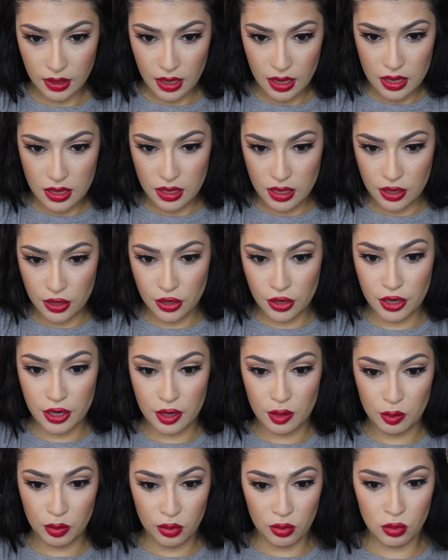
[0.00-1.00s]
And then you're
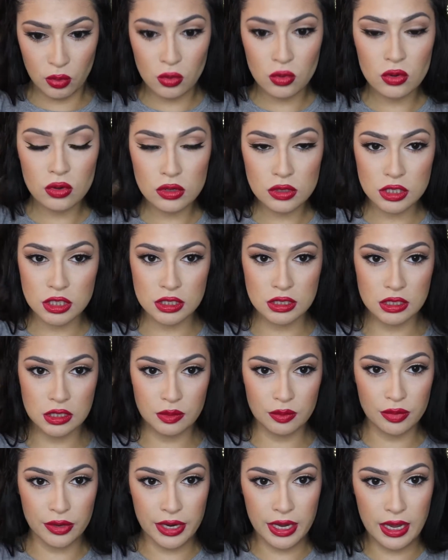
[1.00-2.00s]
gonna pull just
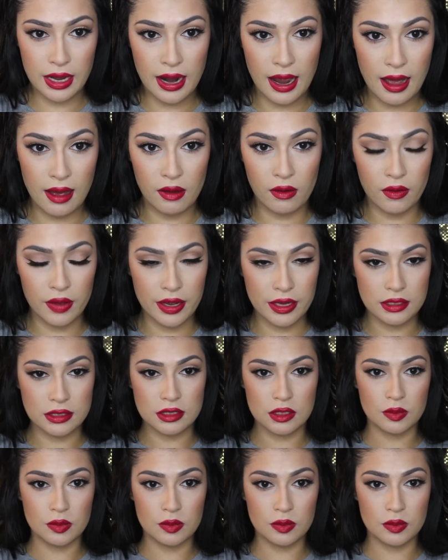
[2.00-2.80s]
to bring it out and